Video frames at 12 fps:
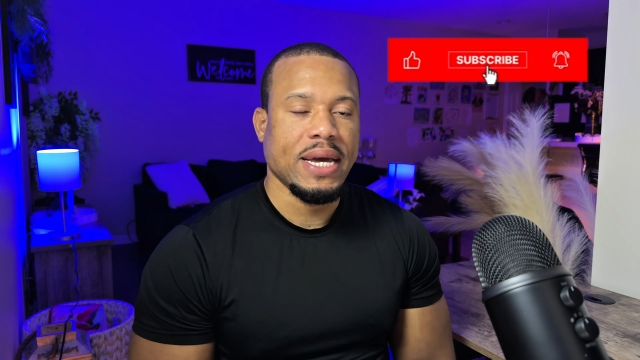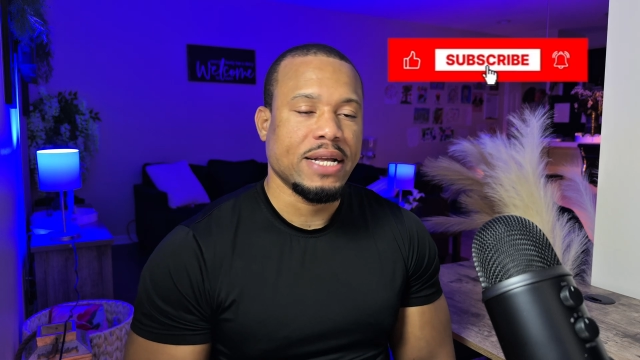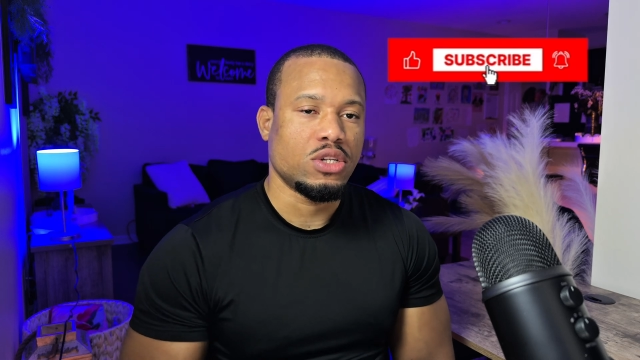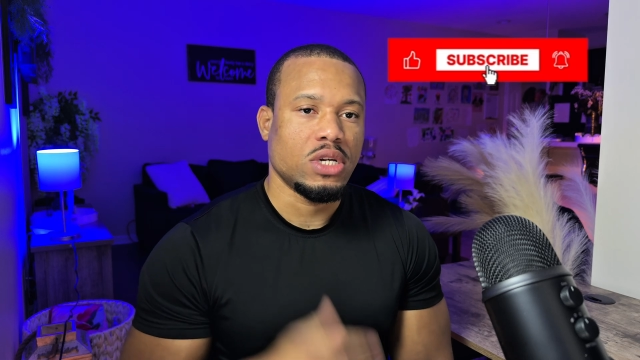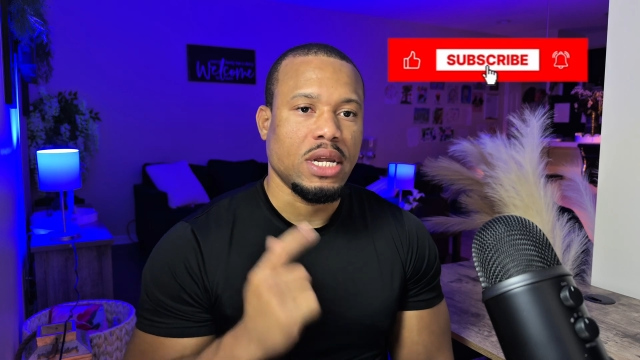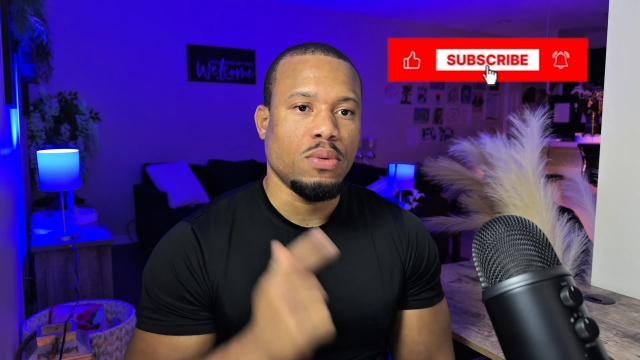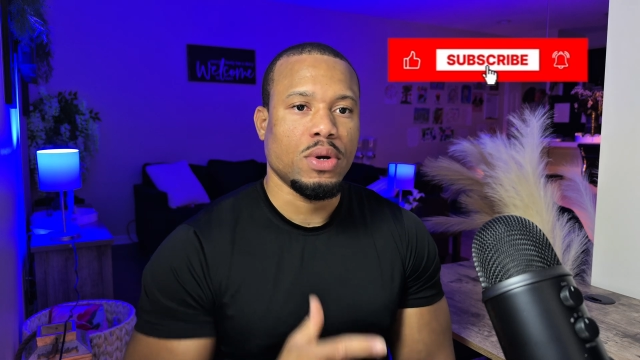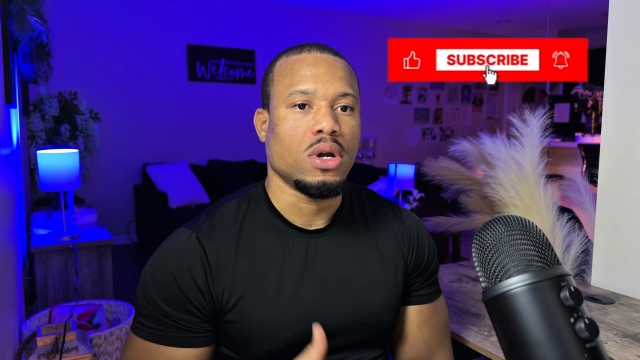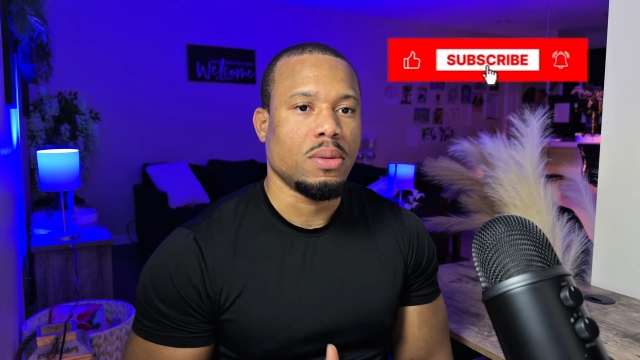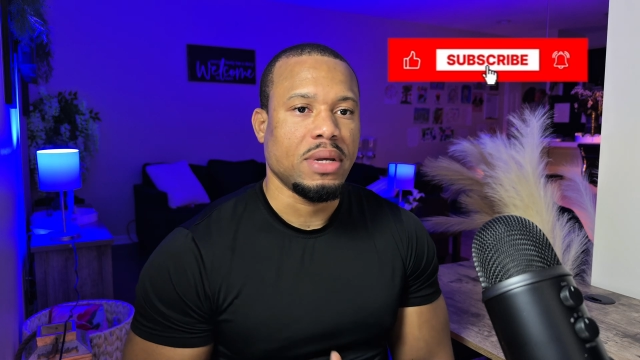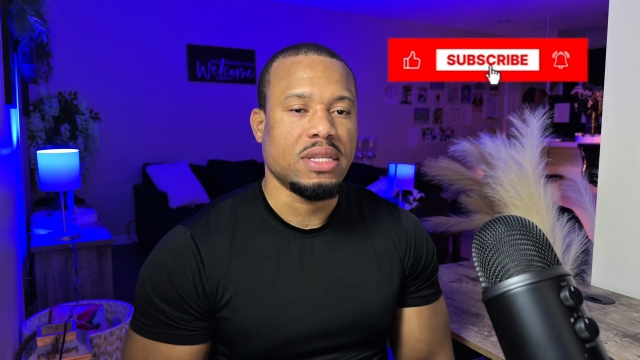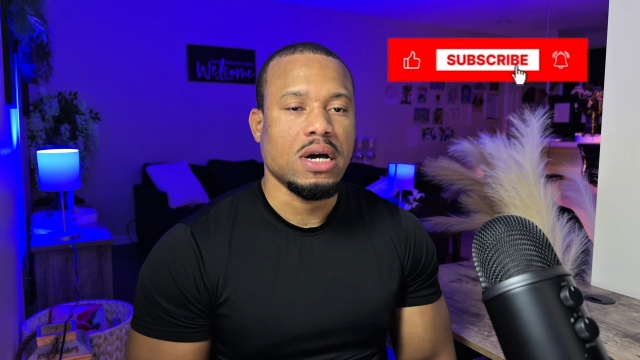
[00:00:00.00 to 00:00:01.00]
and today we're going to
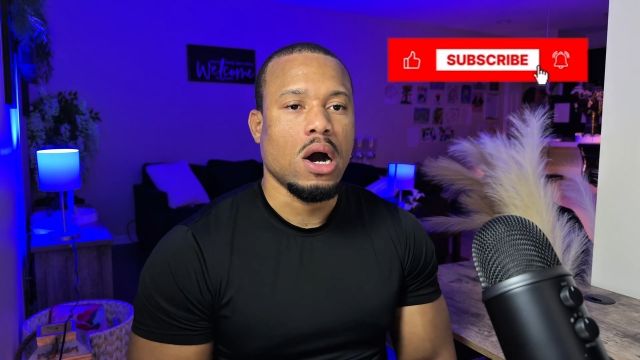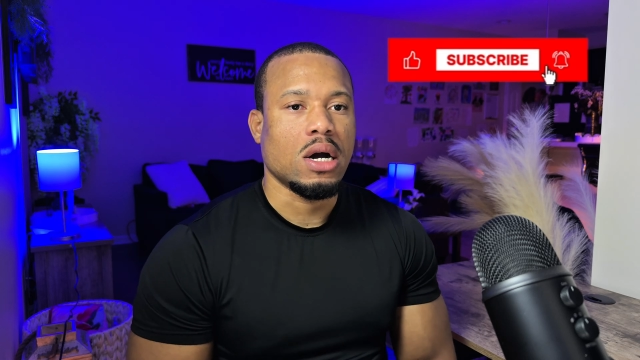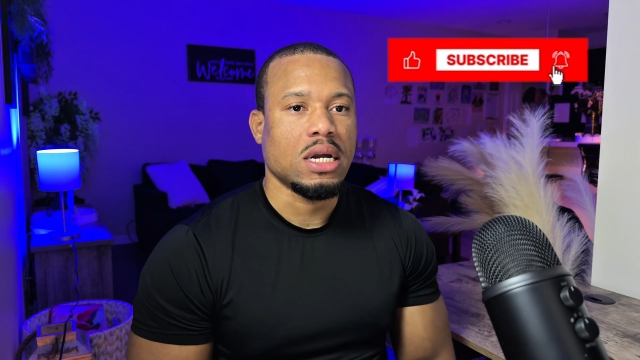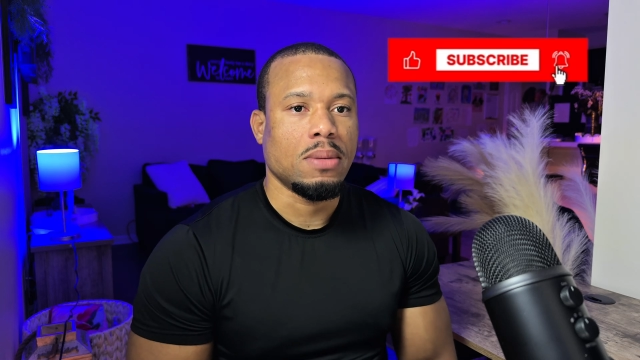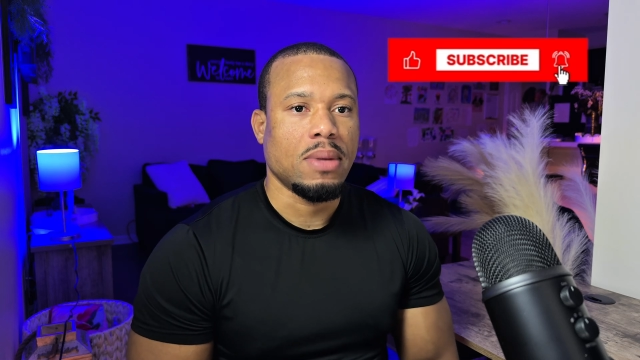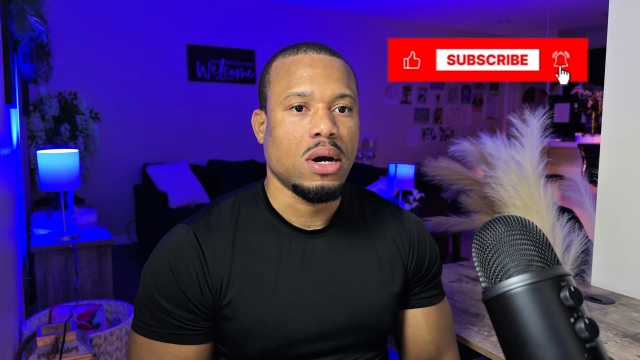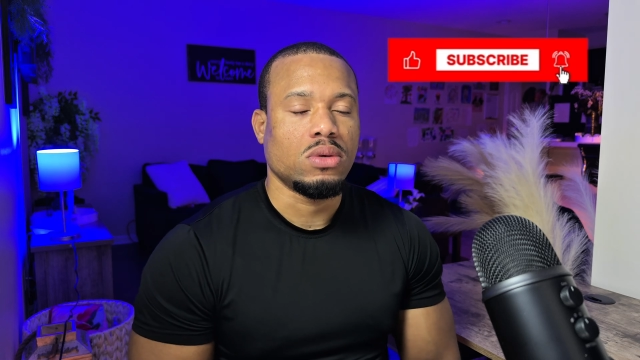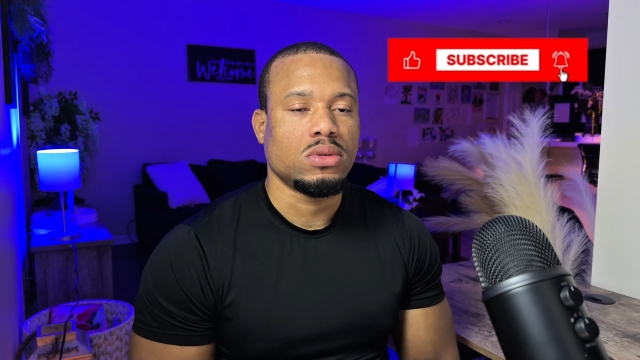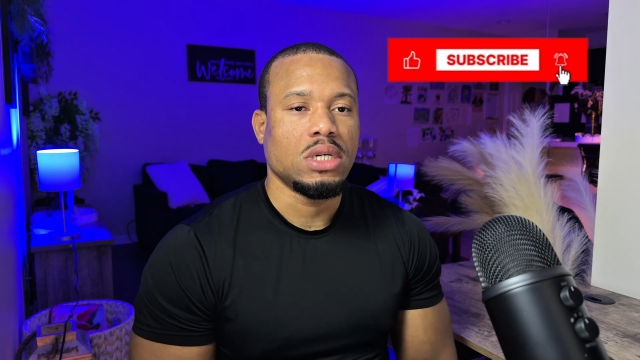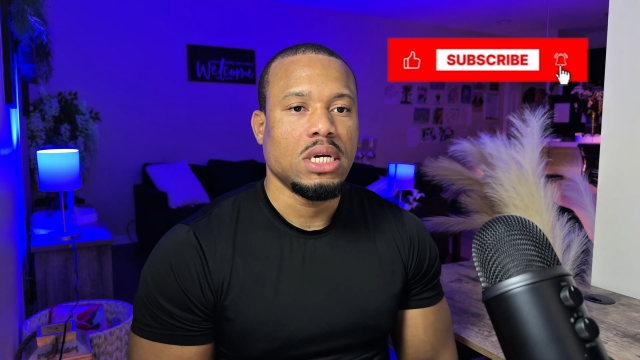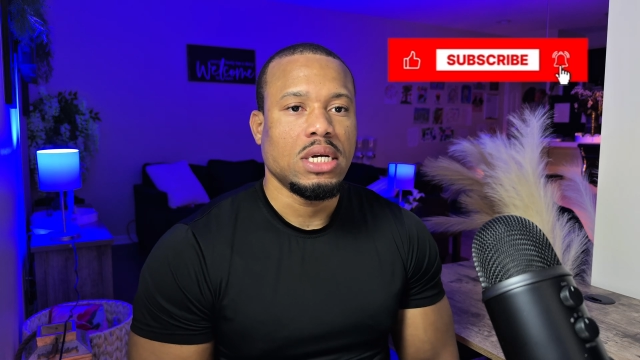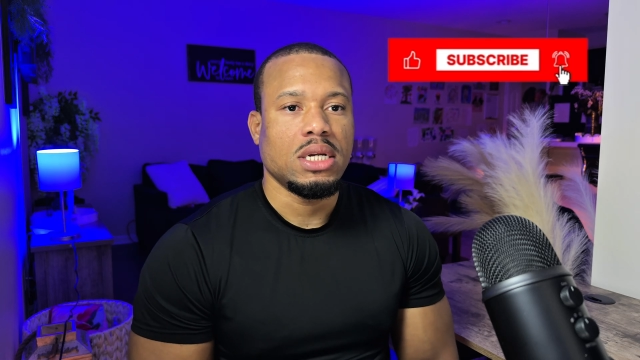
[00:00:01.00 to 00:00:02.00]
be talking about
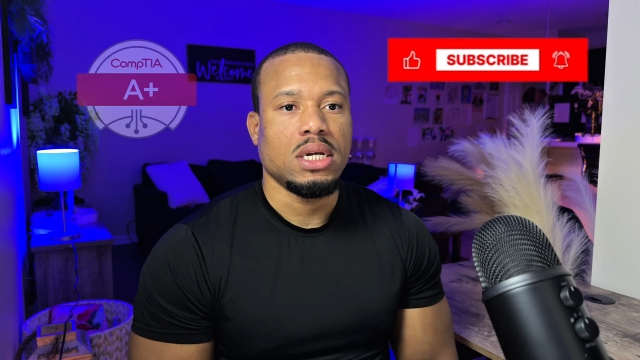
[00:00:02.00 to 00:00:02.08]
the